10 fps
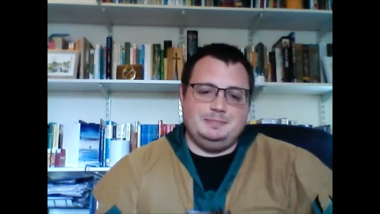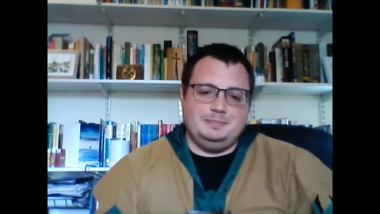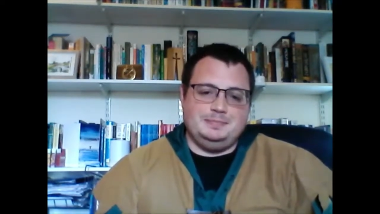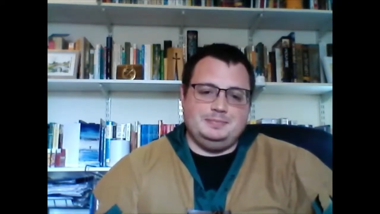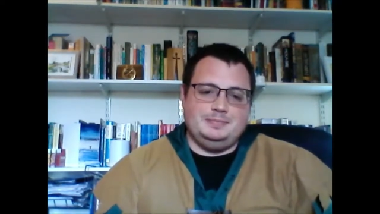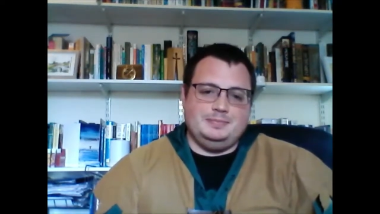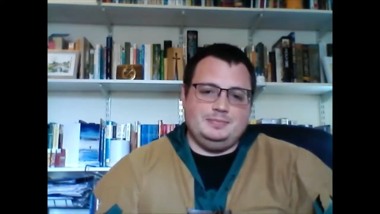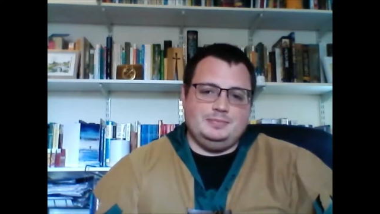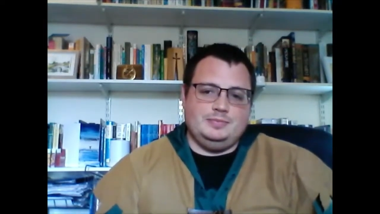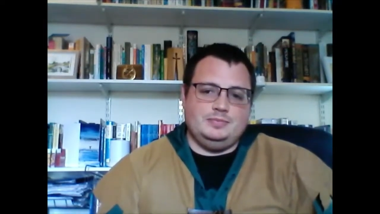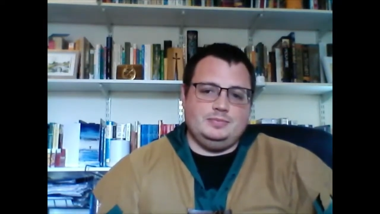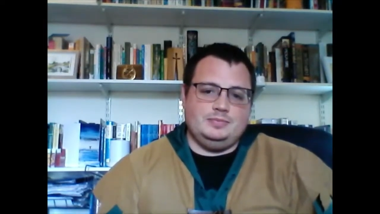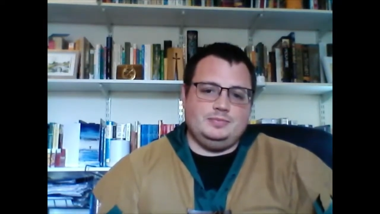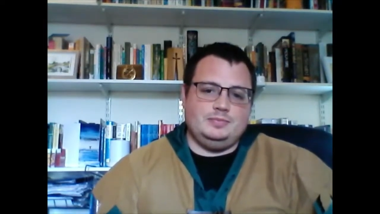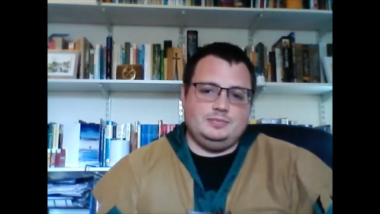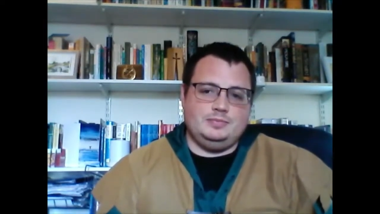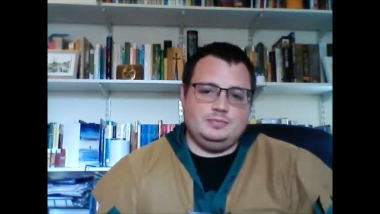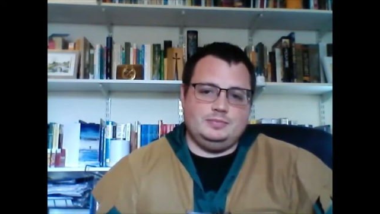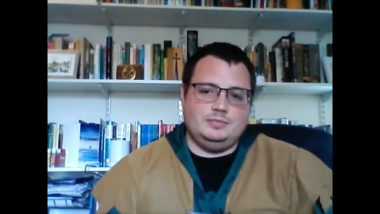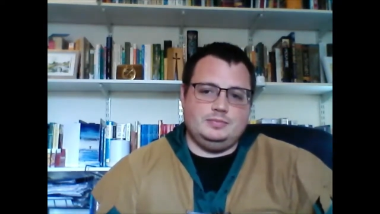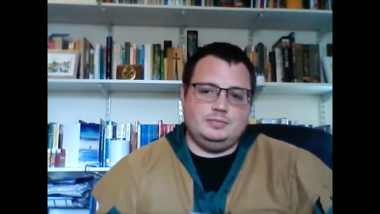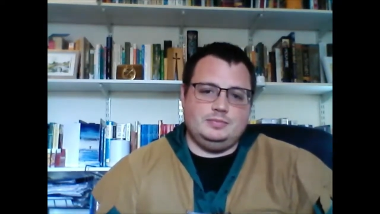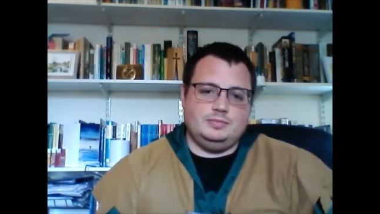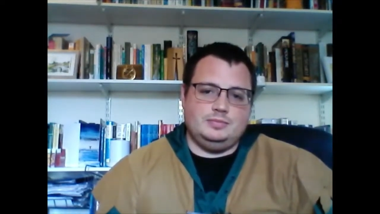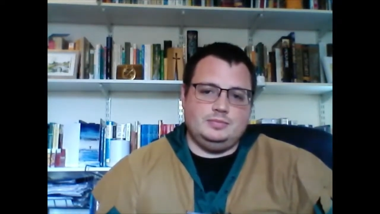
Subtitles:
(silence)